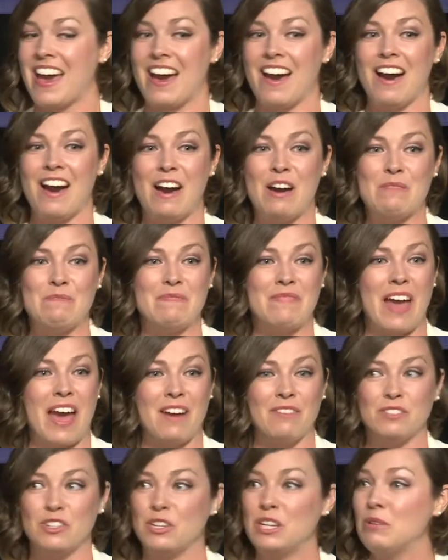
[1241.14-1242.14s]

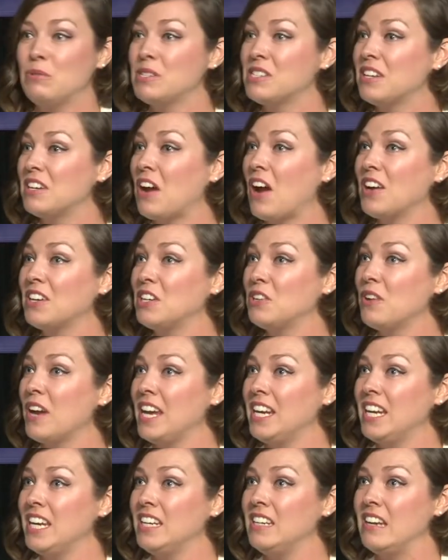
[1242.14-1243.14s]
after he was
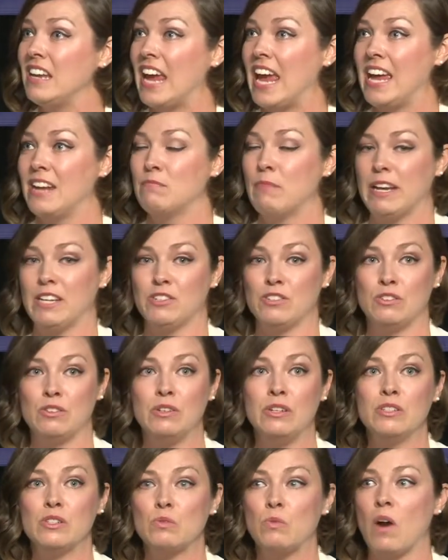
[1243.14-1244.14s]
inaugurated and my
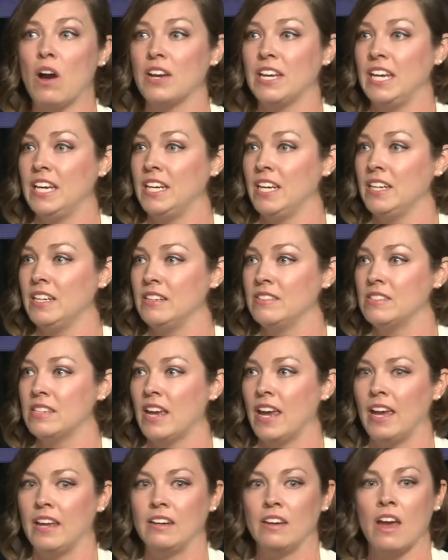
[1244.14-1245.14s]
students walking in and
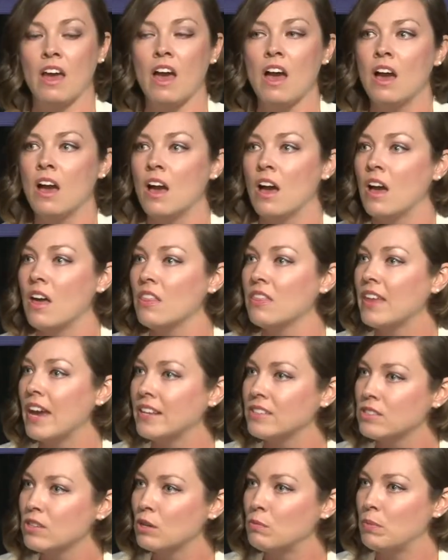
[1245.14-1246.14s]
saying,
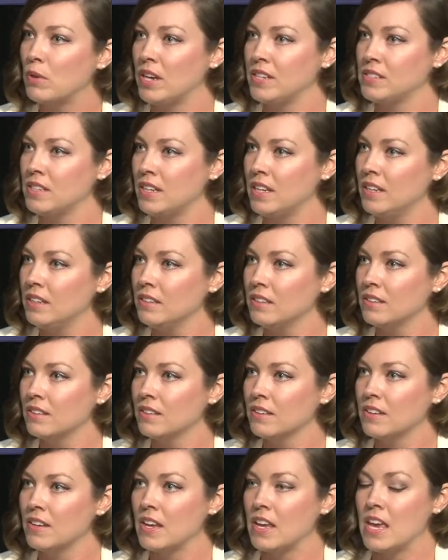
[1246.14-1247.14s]
"That's our president."
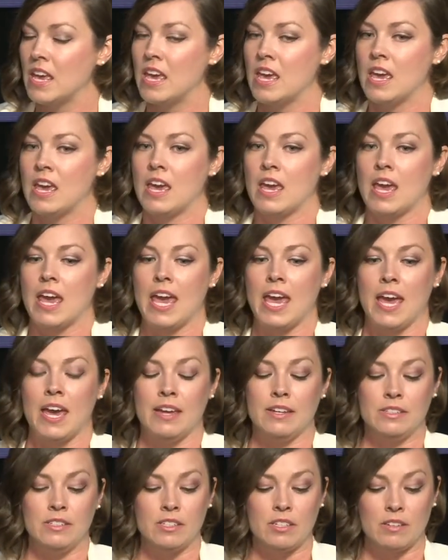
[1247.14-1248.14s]

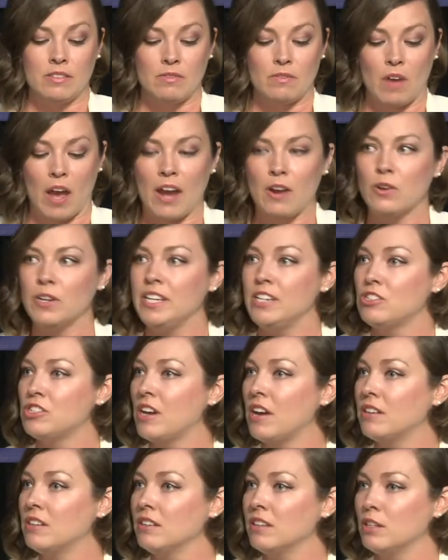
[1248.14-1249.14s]
And I already
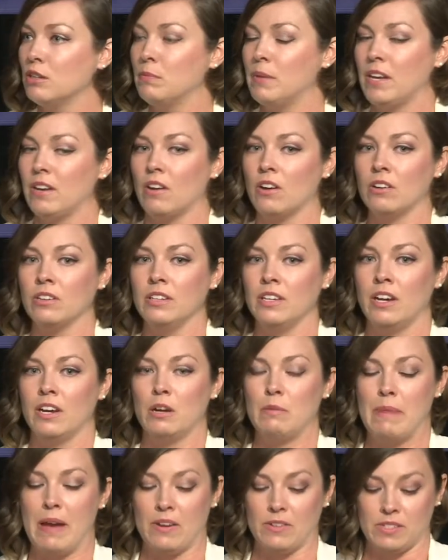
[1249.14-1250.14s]
shared a little bit earlier
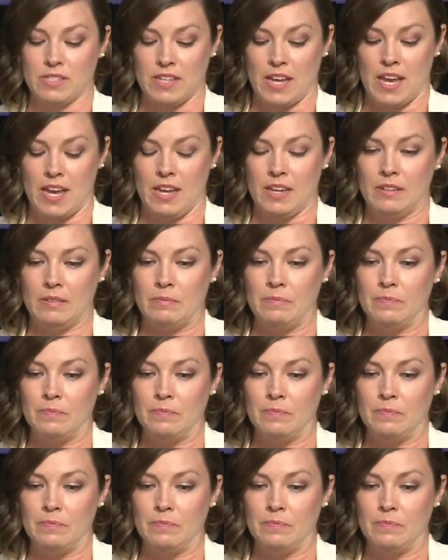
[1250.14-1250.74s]
about saying